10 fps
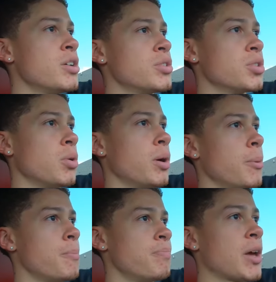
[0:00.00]
So
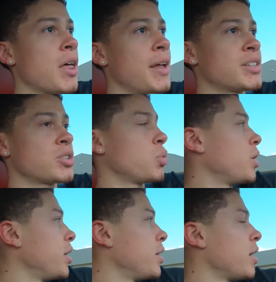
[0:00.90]
now that that's out the
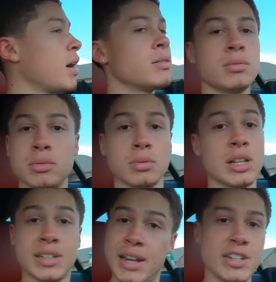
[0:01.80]
way,
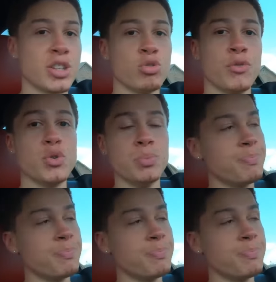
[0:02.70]
let's head into the review.